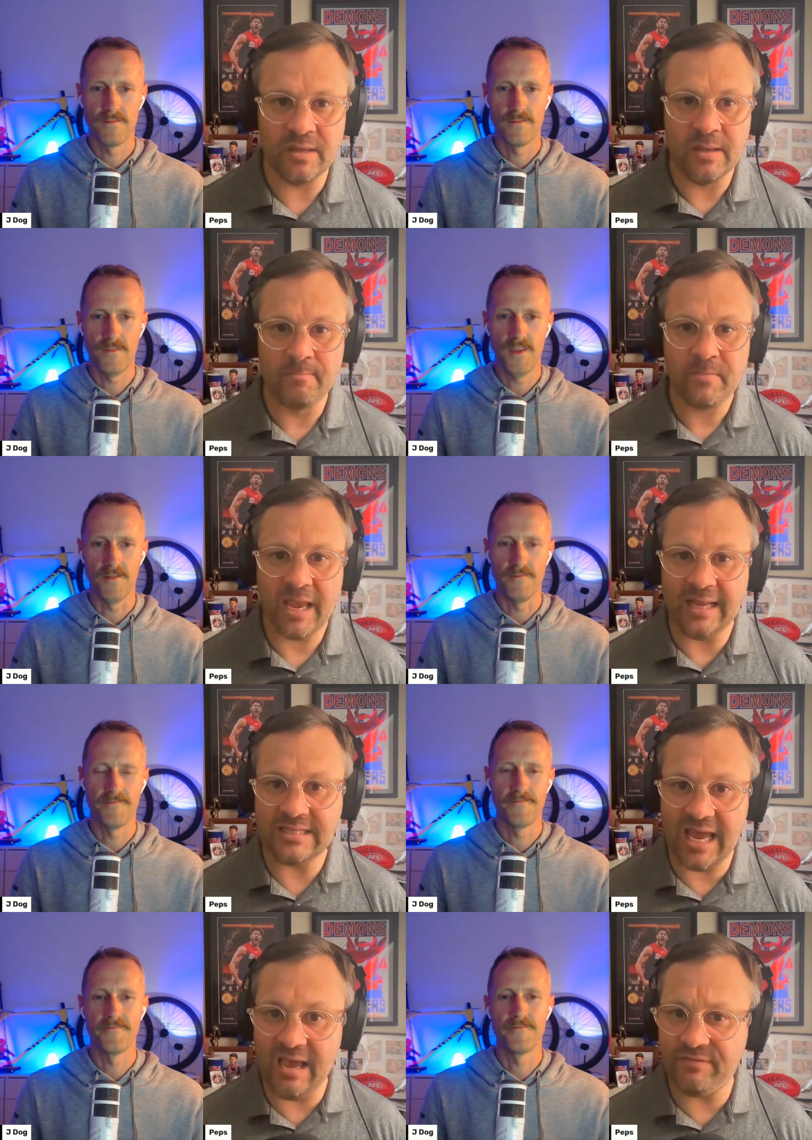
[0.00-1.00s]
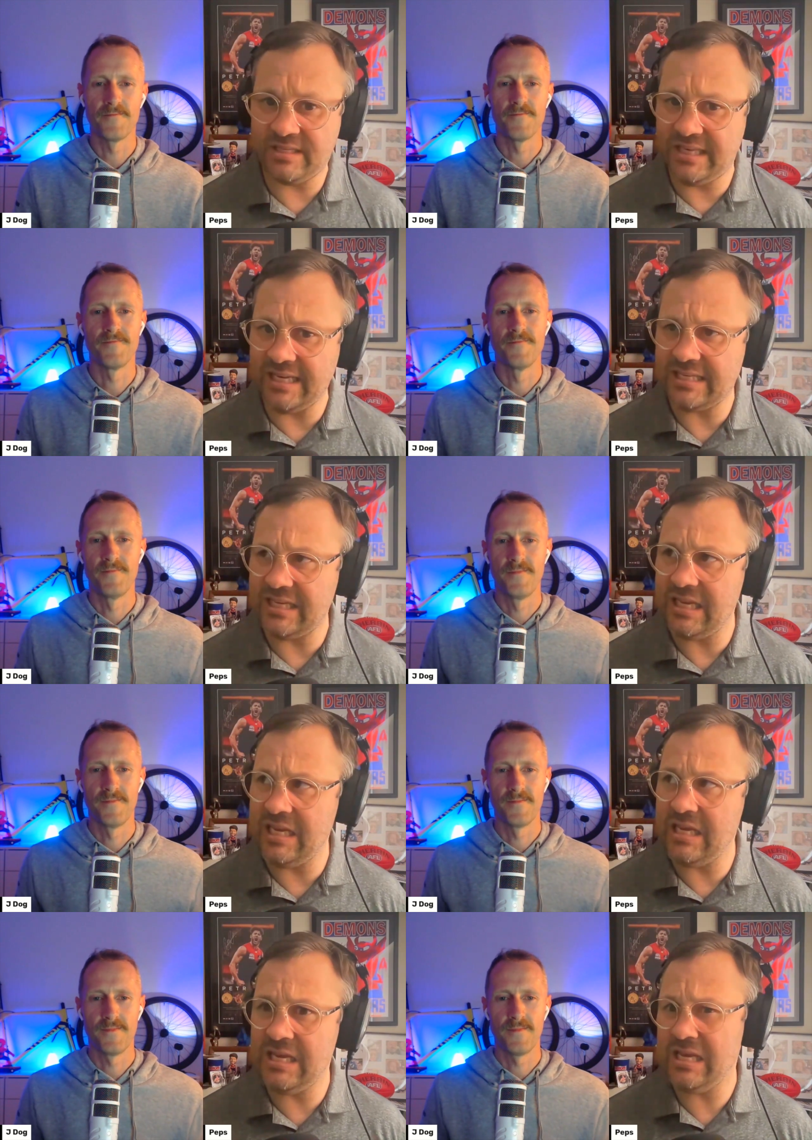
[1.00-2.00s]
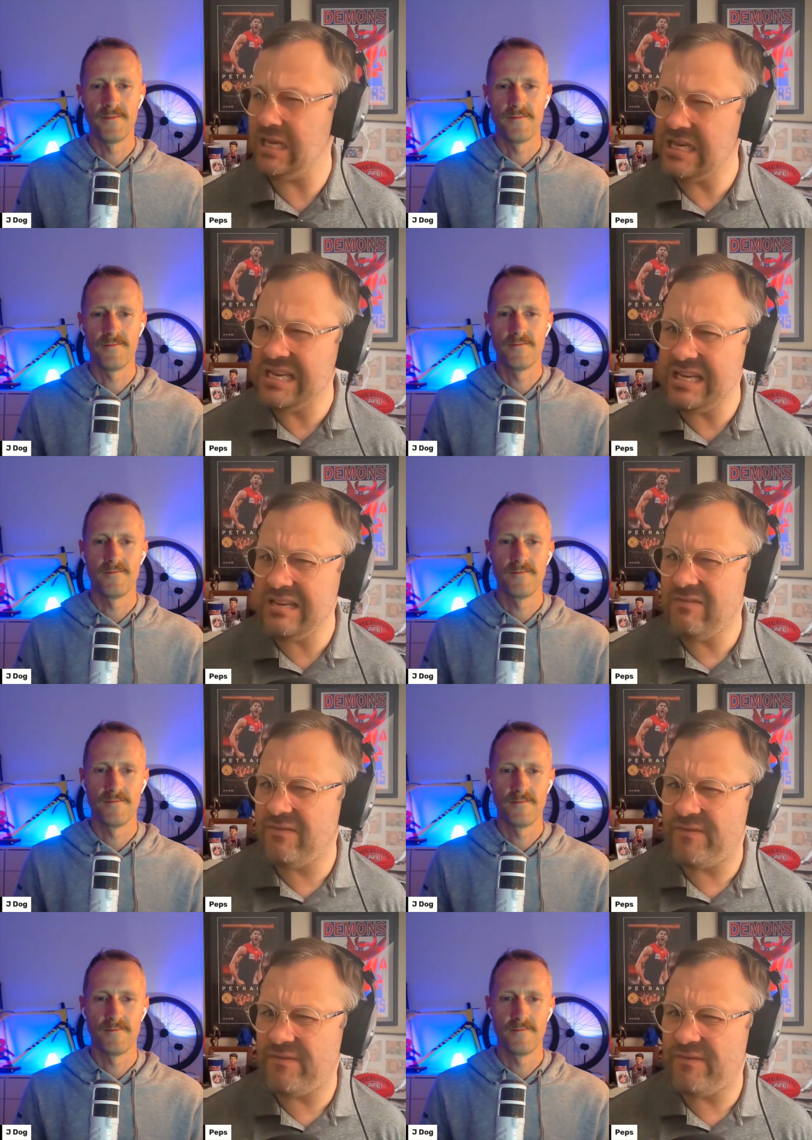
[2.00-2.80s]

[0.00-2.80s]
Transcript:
Speaker 1: Yeah. And to have sixty,